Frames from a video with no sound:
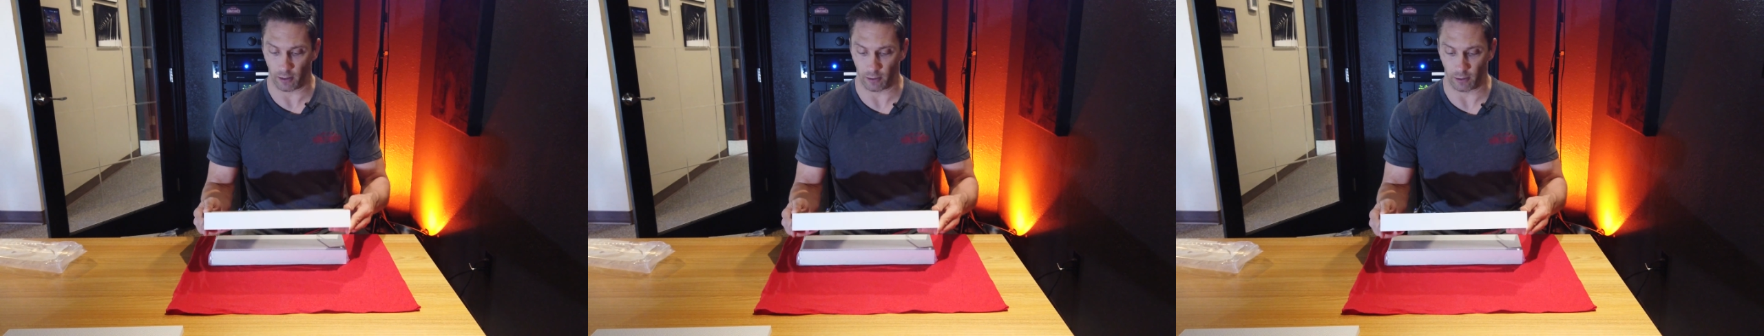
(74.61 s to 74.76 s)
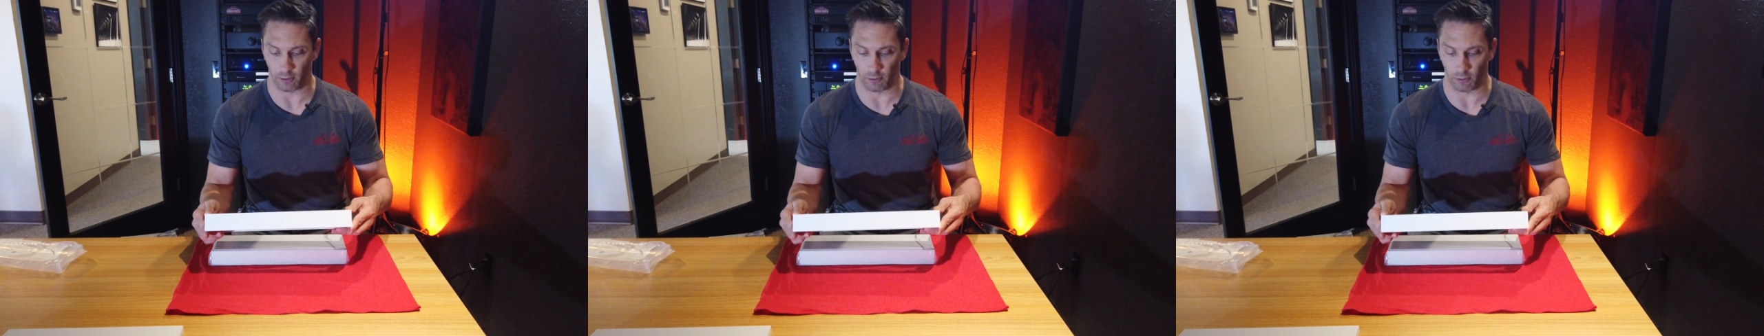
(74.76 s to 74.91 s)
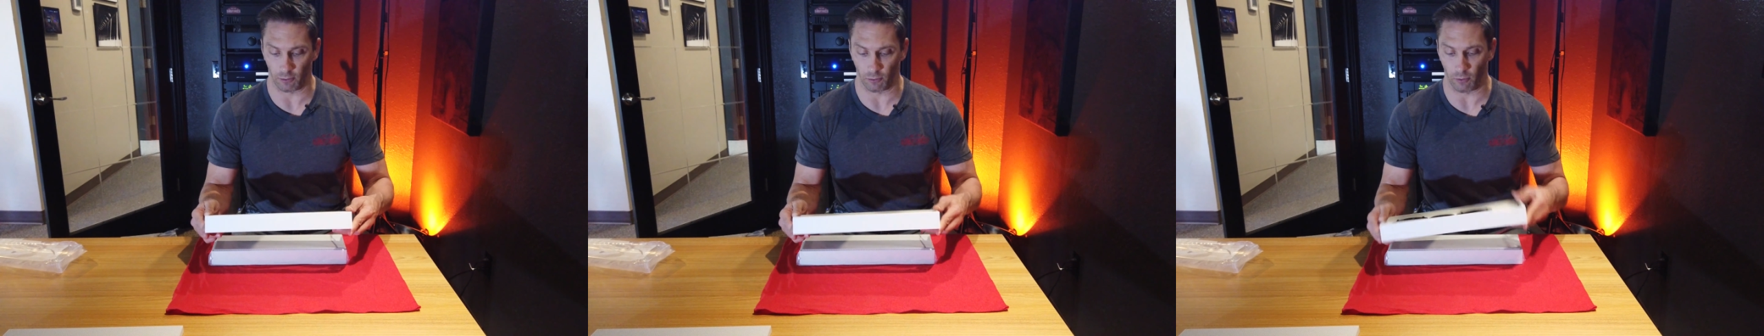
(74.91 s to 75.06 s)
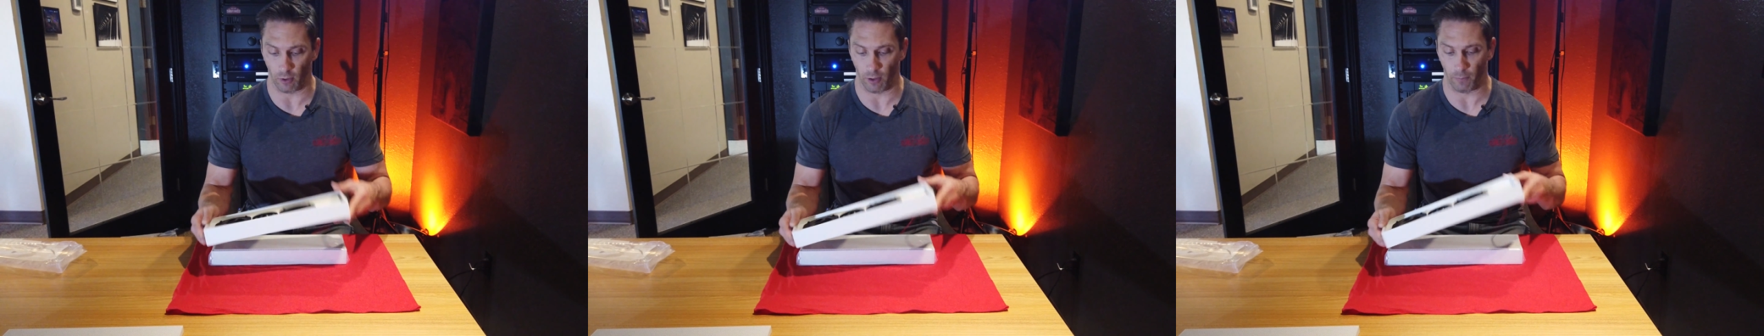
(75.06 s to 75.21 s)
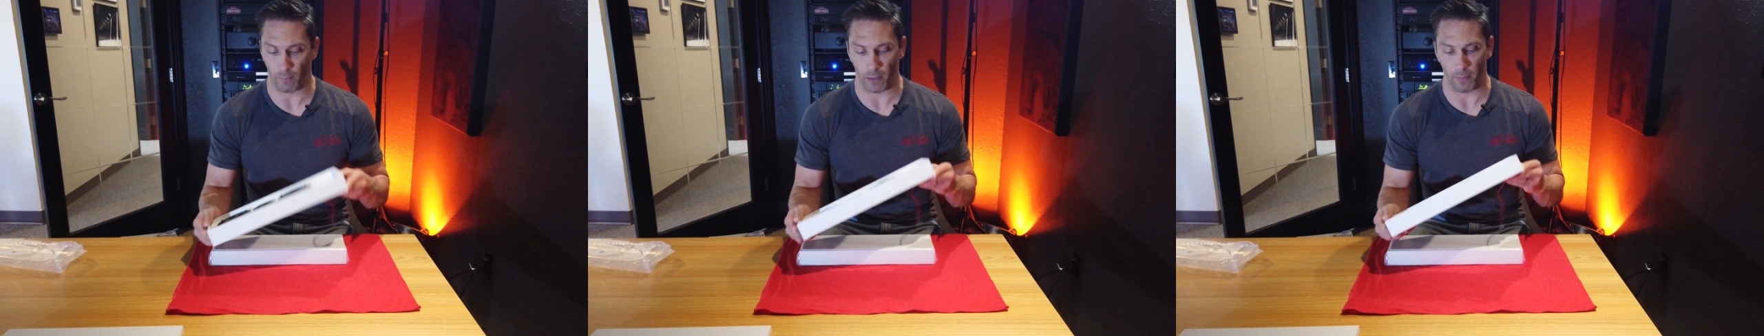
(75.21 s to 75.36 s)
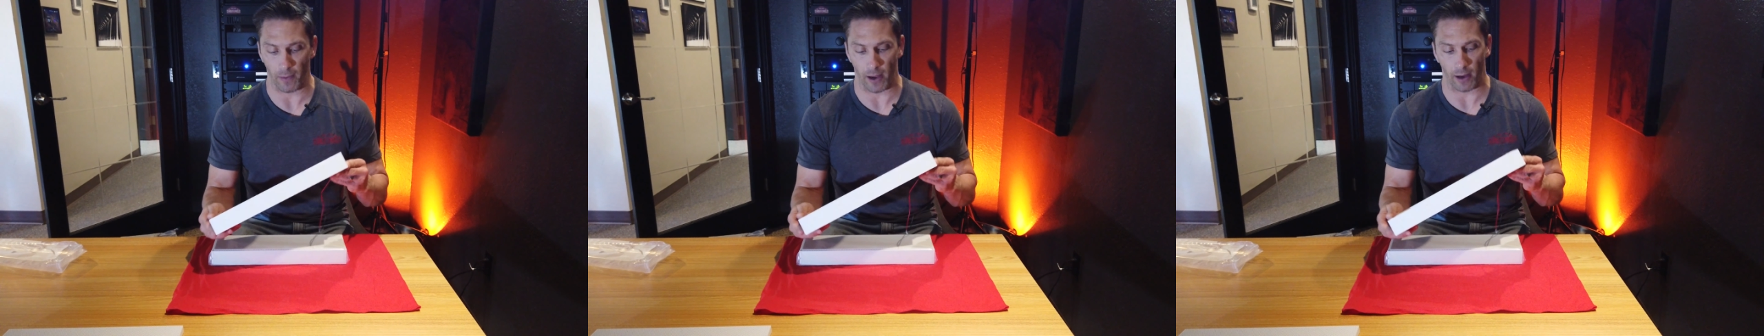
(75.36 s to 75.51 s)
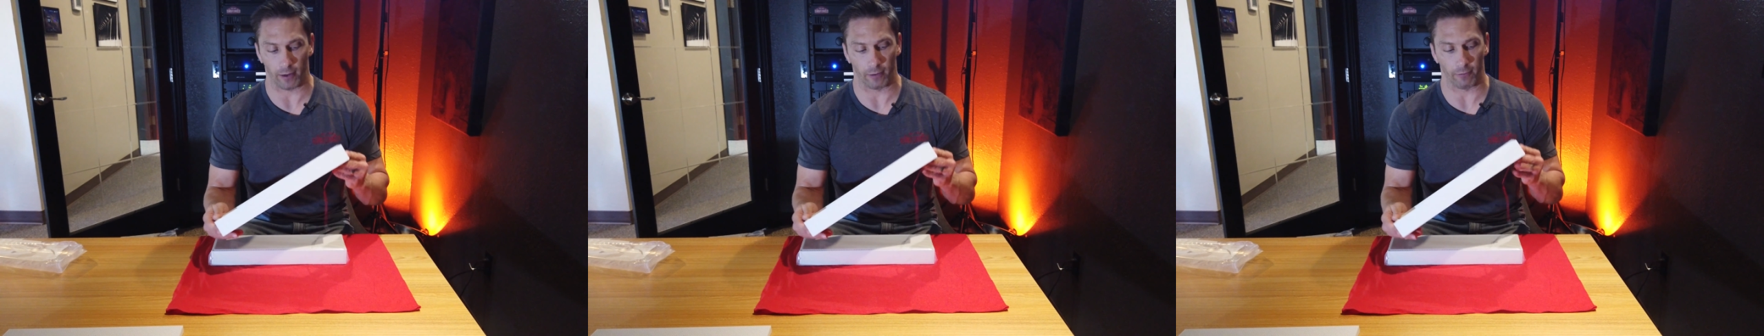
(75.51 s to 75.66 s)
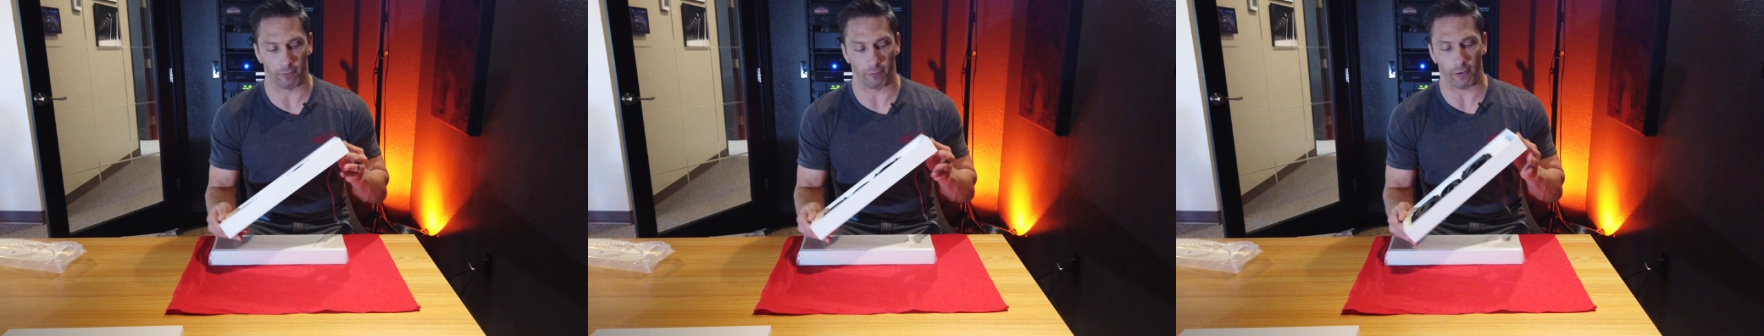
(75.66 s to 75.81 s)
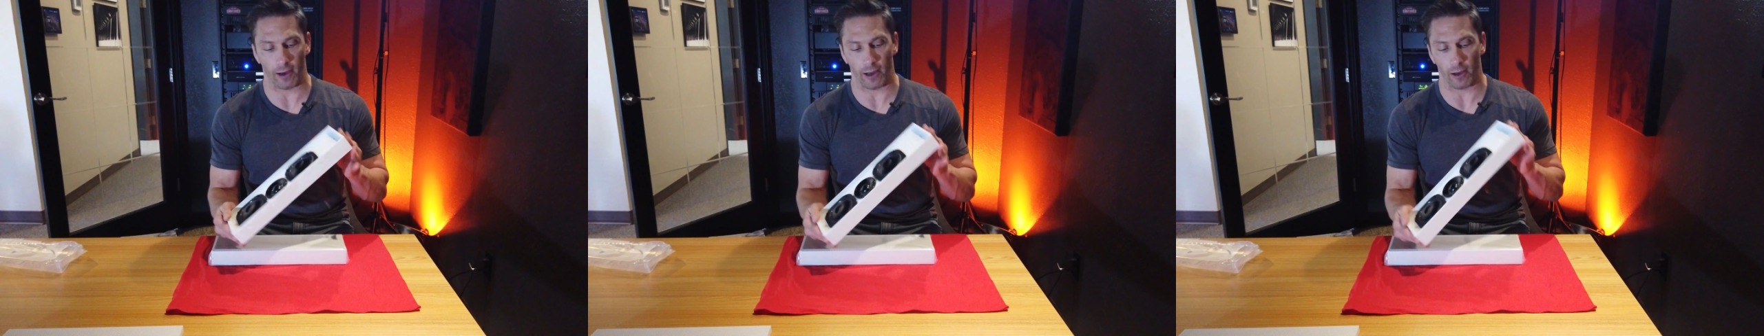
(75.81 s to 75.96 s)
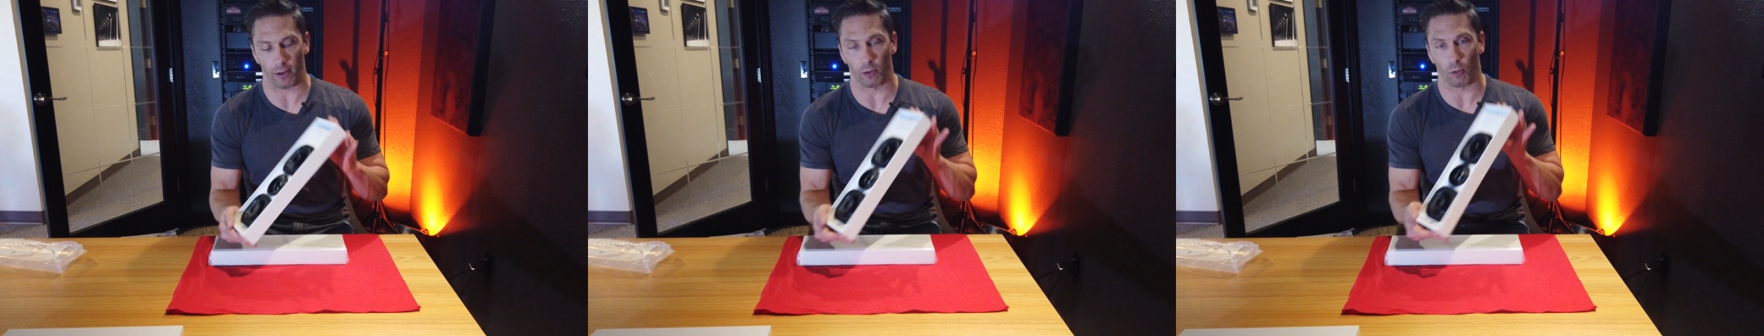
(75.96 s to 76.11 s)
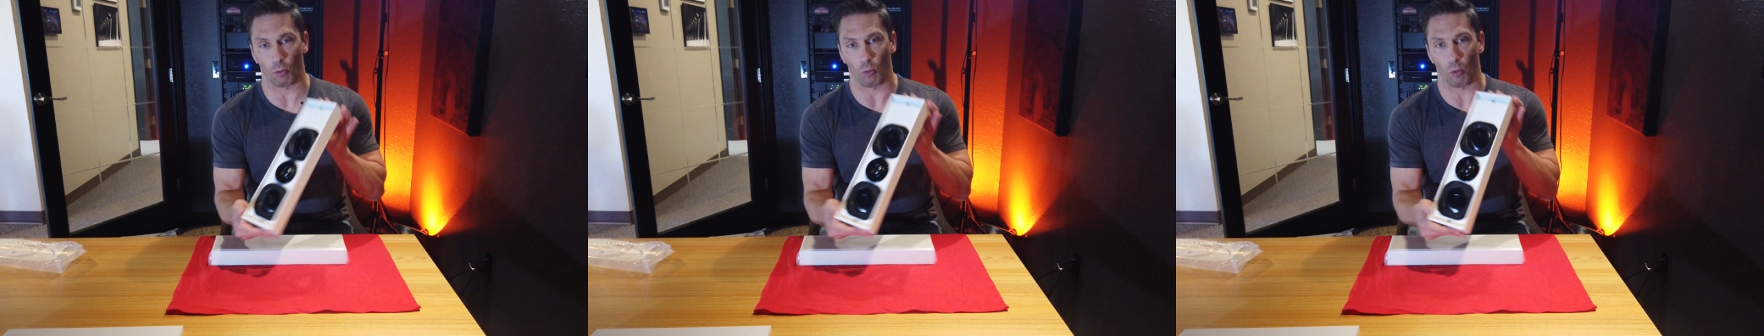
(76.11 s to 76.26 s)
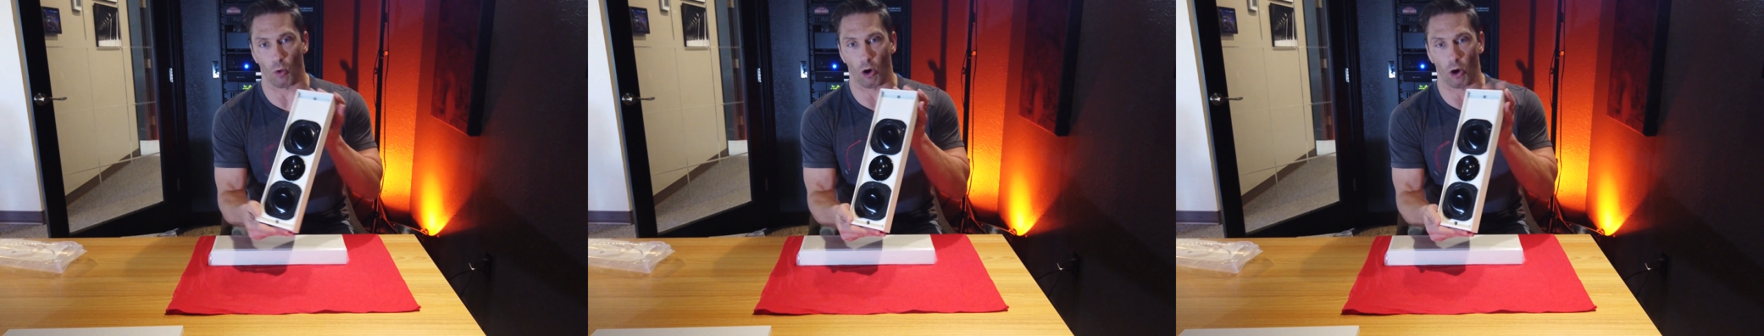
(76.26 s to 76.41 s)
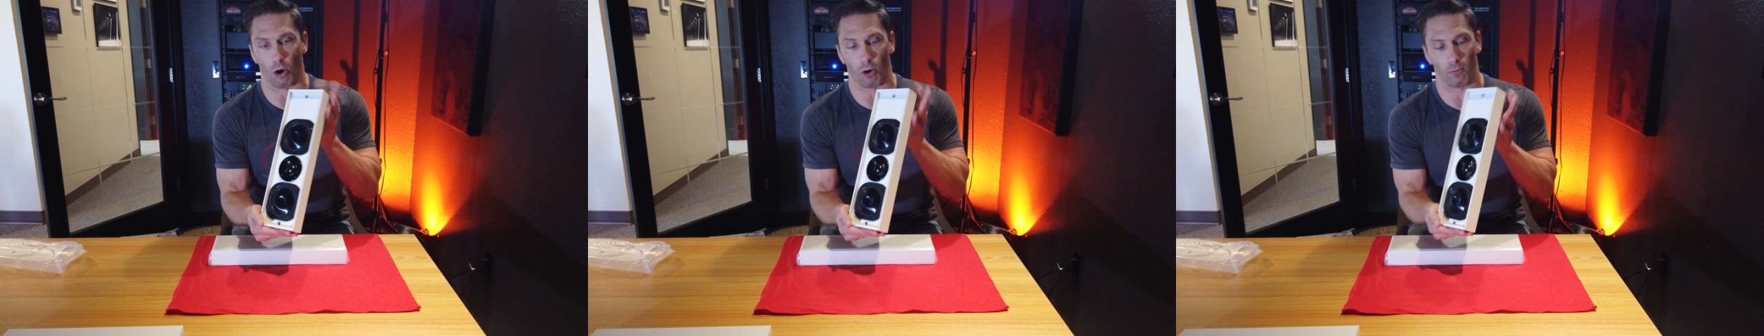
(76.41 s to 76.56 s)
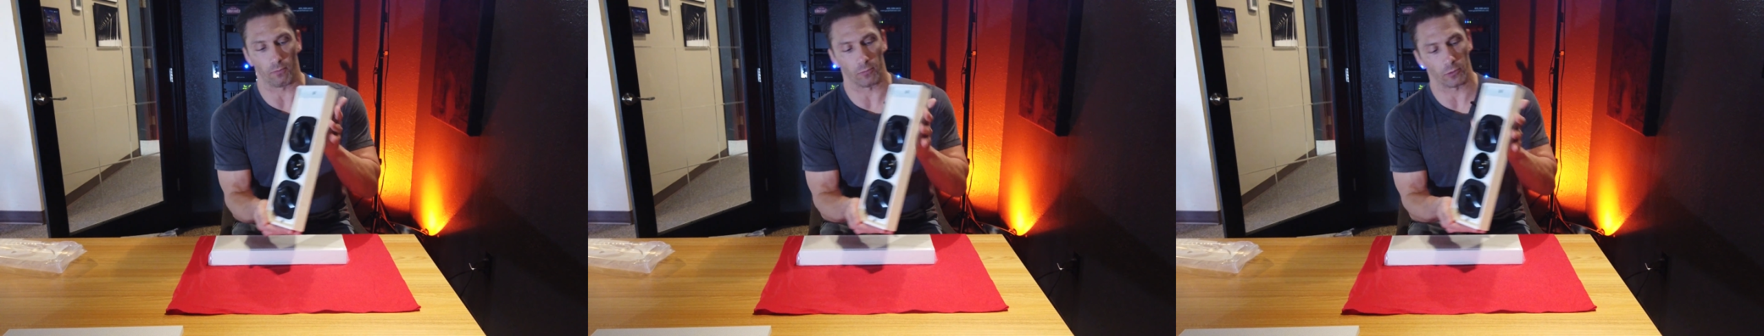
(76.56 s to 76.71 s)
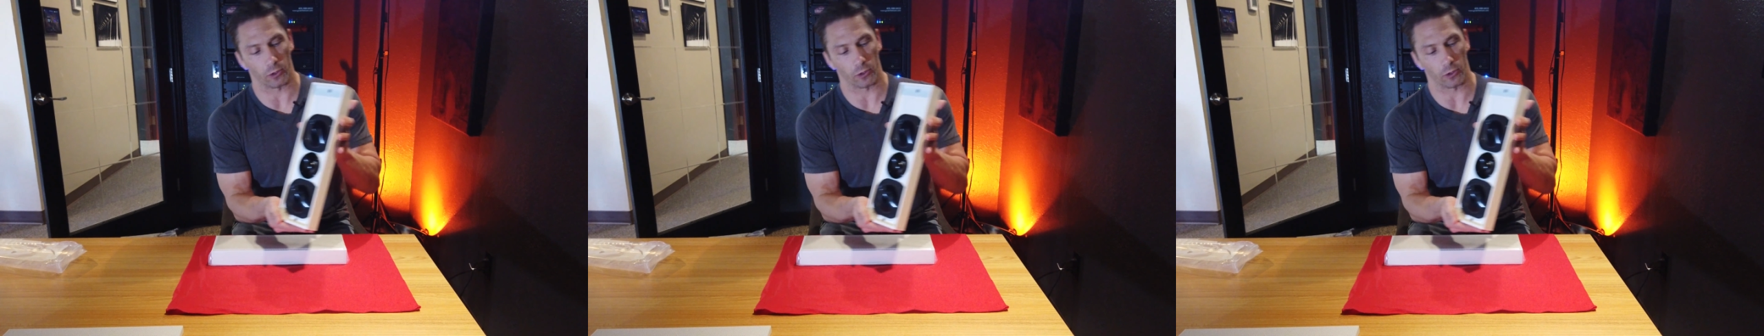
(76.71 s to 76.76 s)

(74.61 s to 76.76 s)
to be mounted flat on the wall.